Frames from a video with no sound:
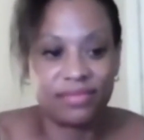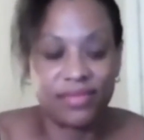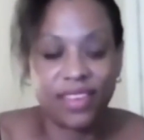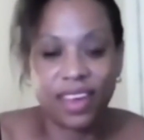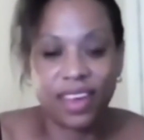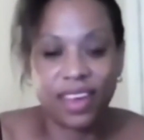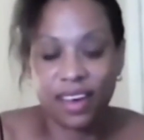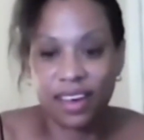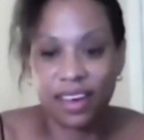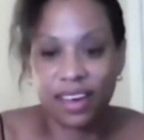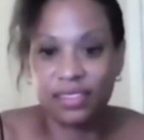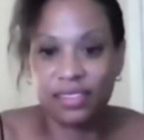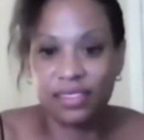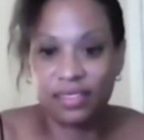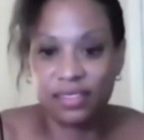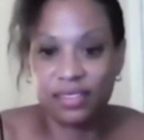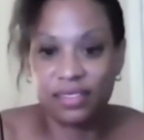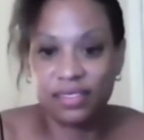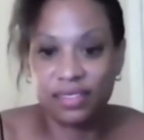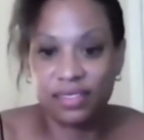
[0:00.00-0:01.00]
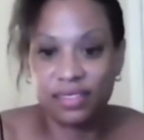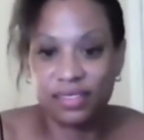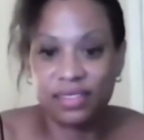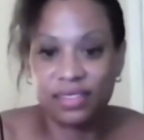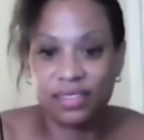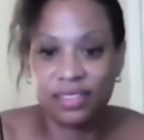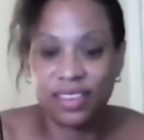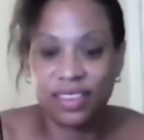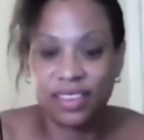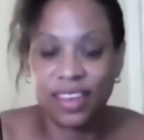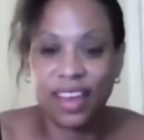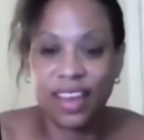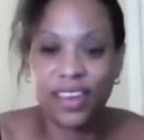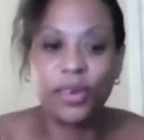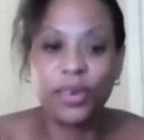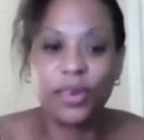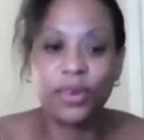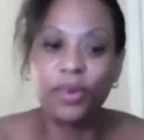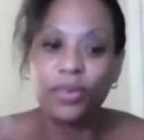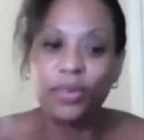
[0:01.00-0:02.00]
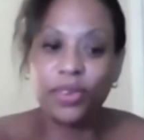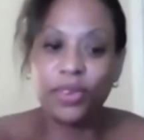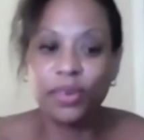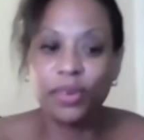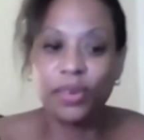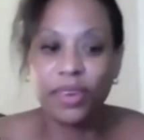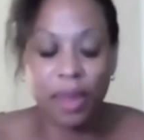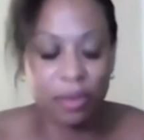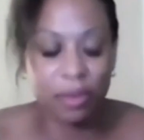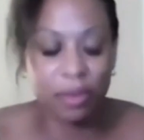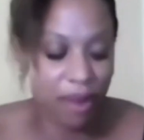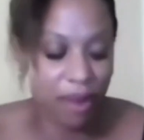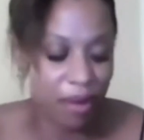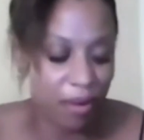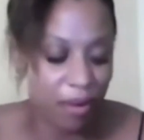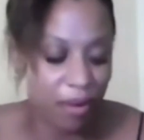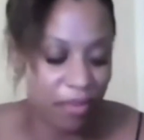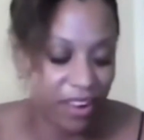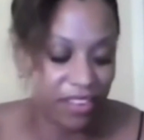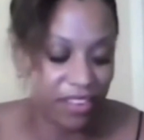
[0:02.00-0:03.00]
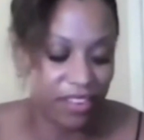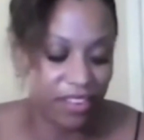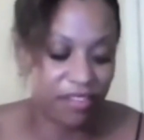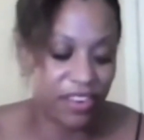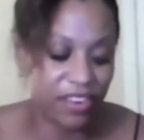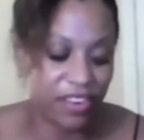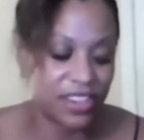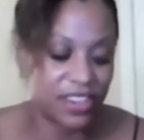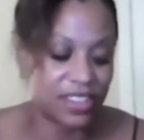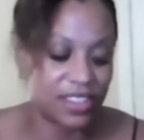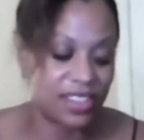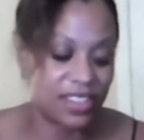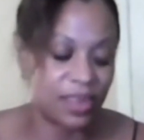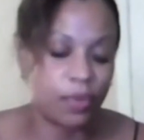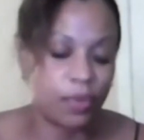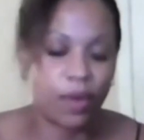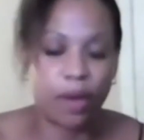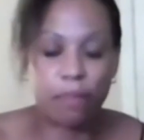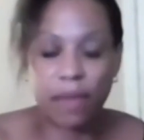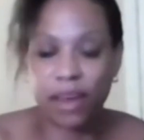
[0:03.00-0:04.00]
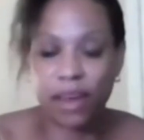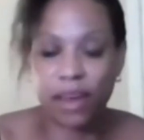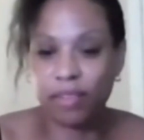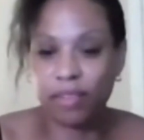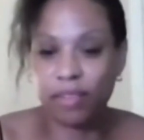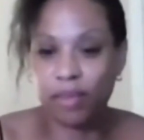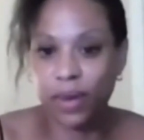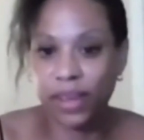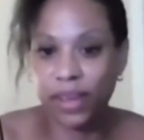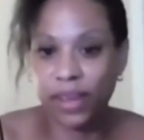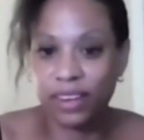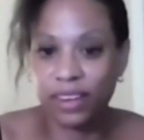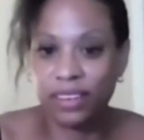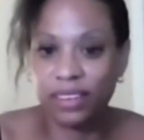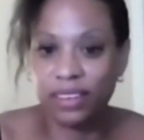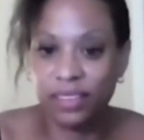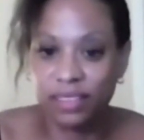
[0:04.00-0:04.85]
Yeah. Yeah, so, you named my profession first in what men avoid.